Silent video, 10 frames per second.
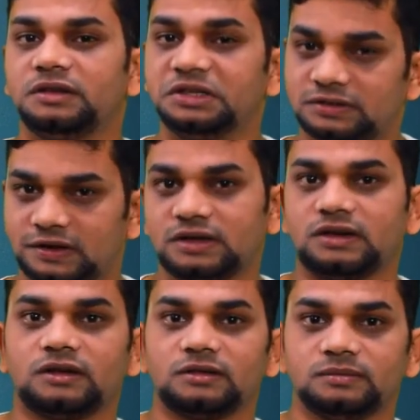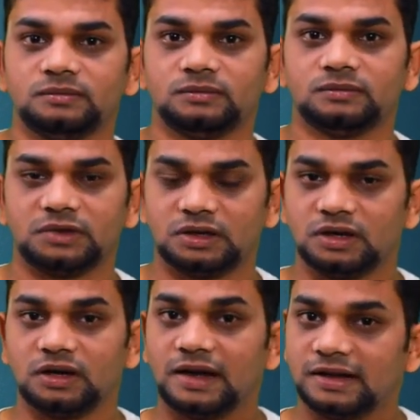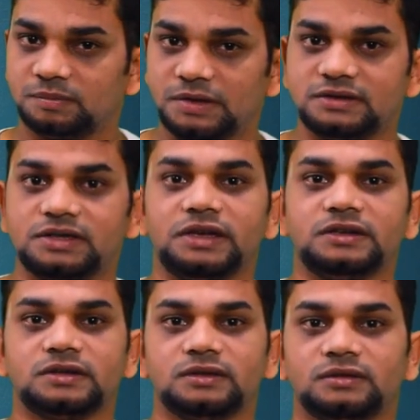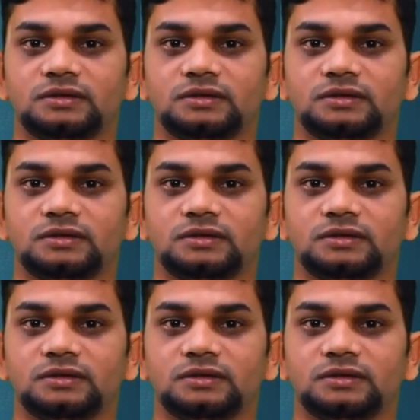destructed. The color has been changed.